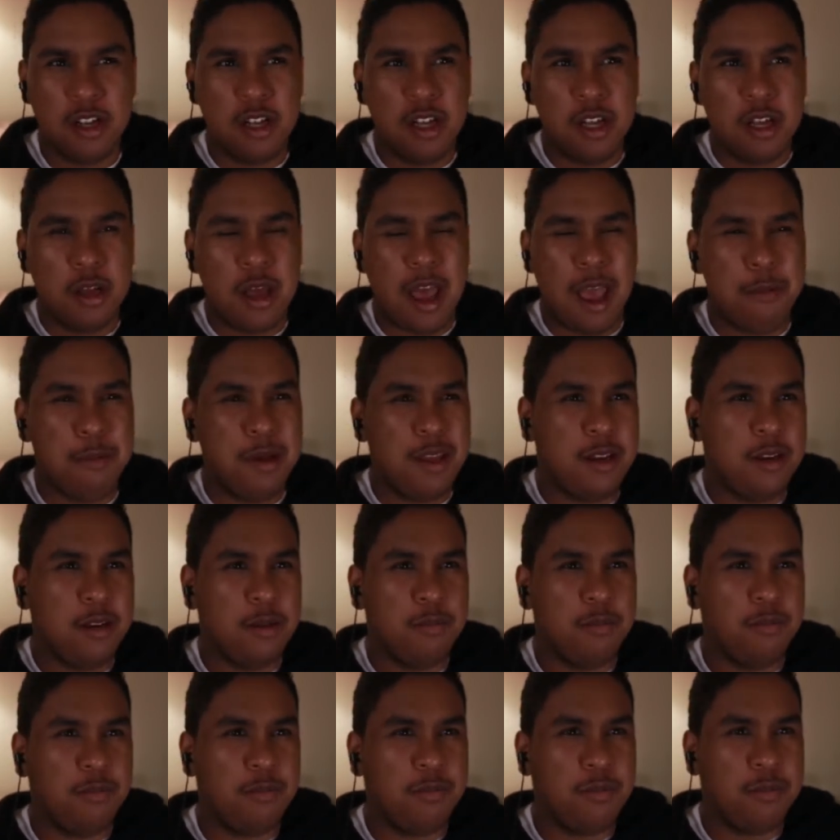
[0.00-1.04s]
I mean,
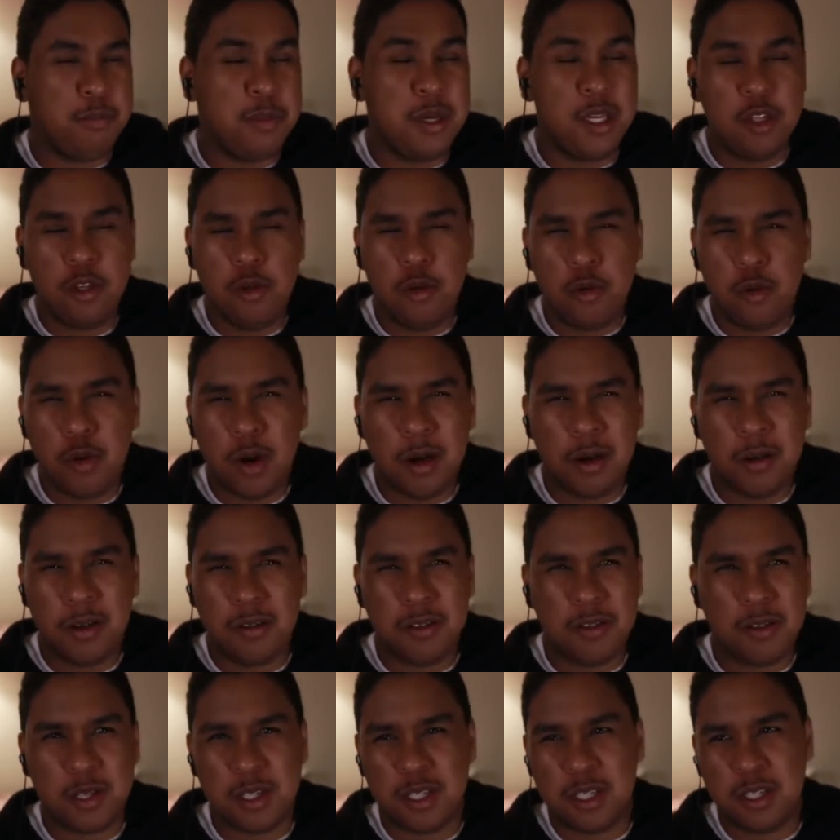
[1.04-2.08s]
me too,
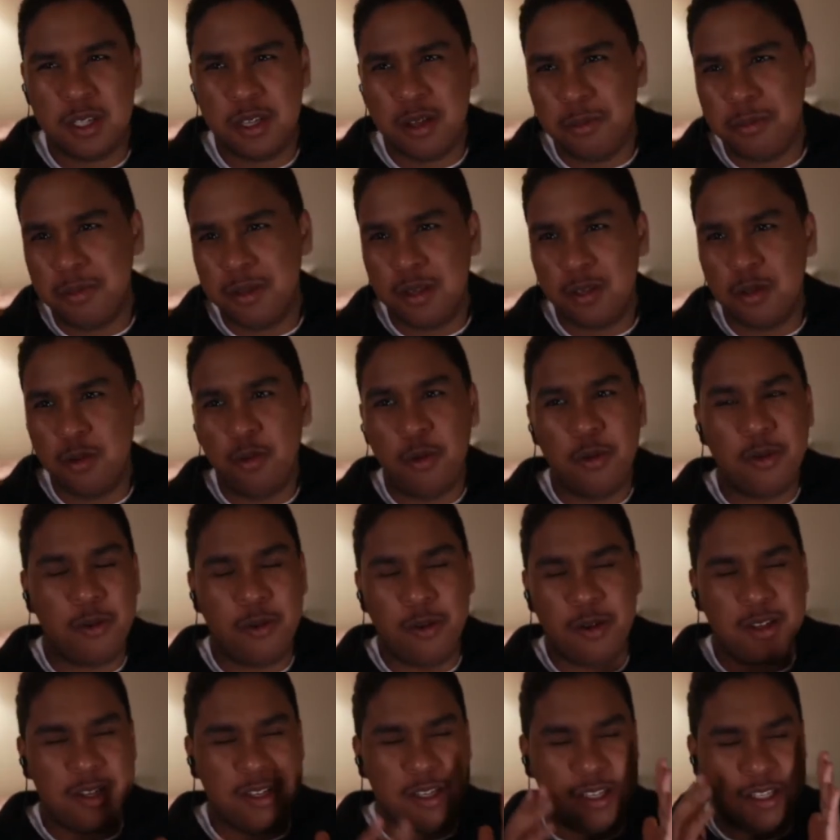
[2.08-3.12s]

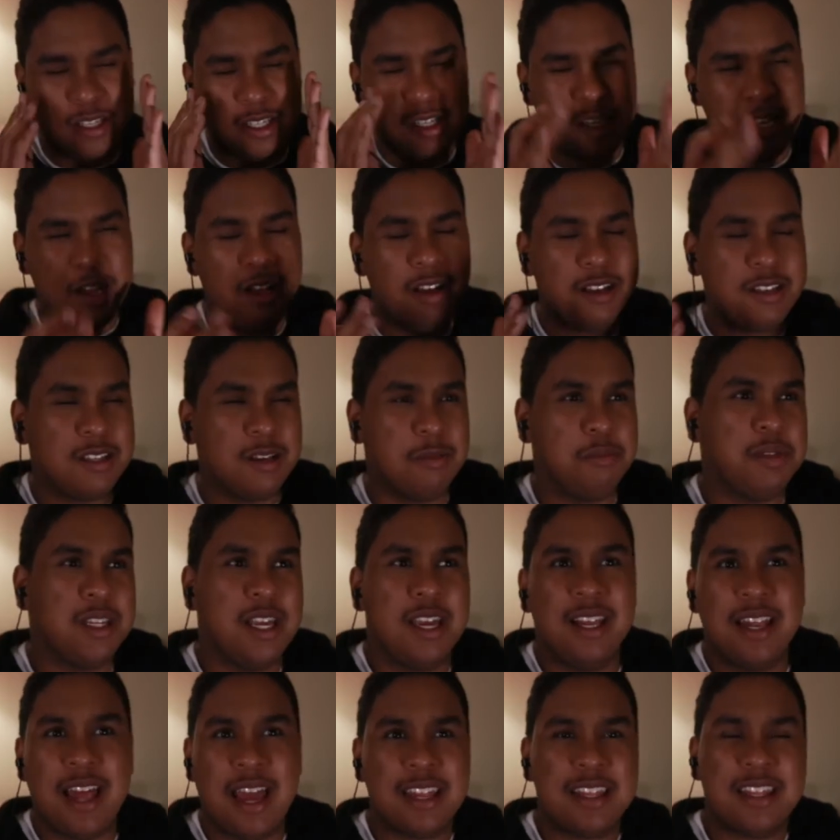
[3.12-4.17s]
saw something
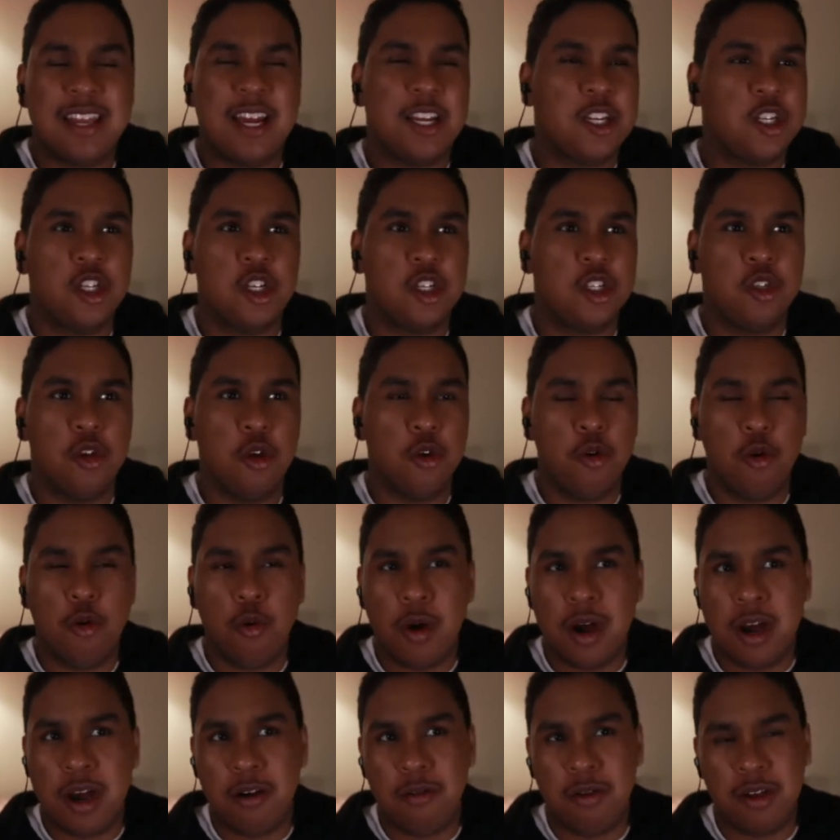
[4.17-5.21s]
like that just the
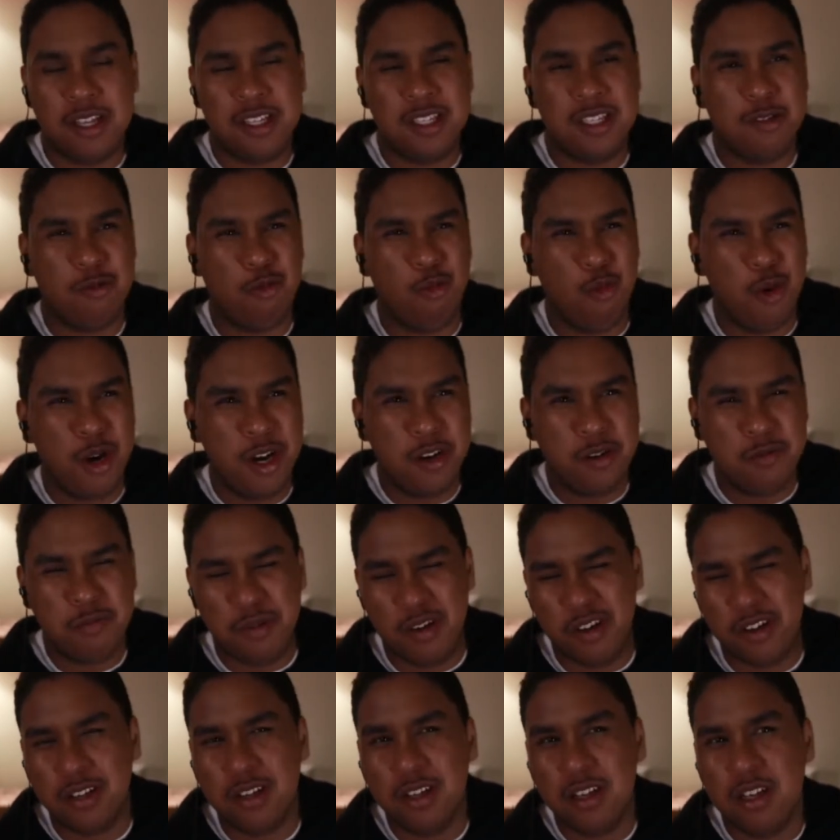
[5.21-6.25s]
nowhere. It's weird,
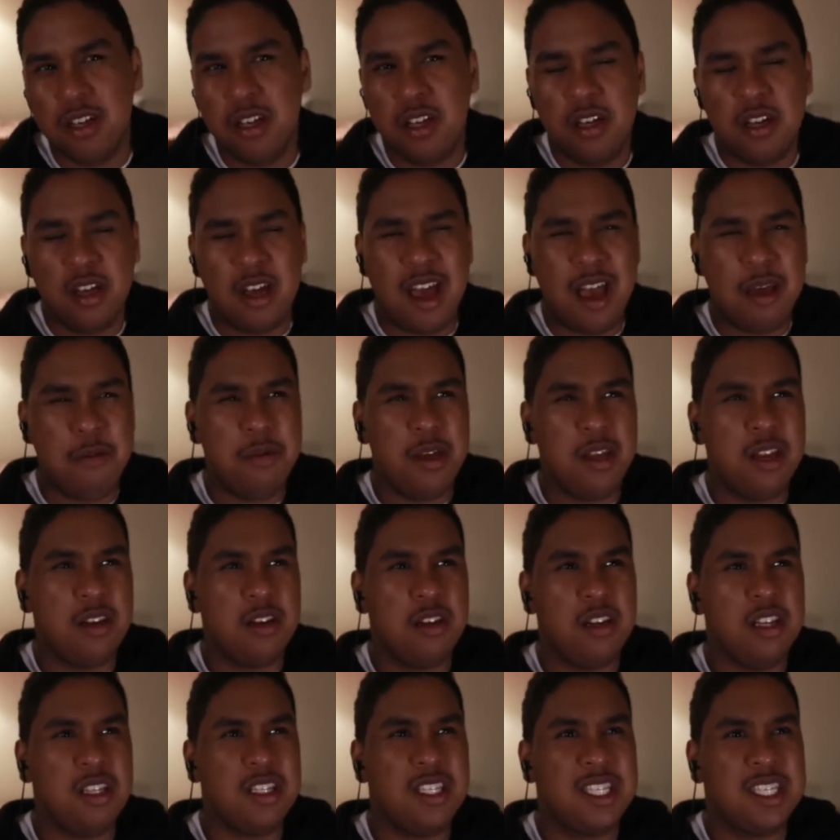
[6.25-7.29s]
but I mean,
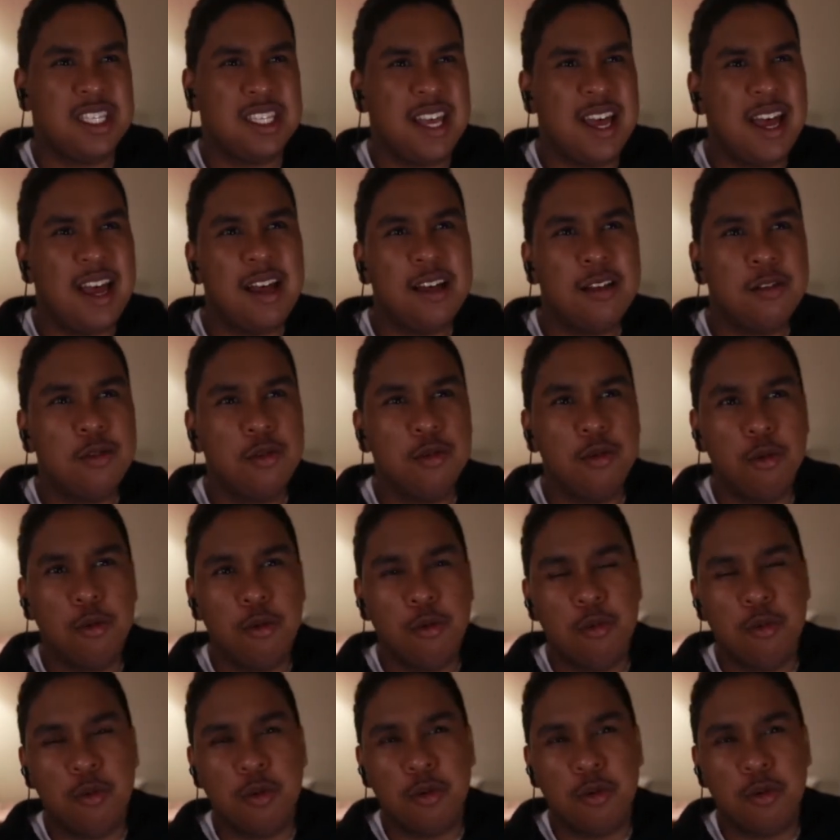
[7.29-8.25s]
it's sad to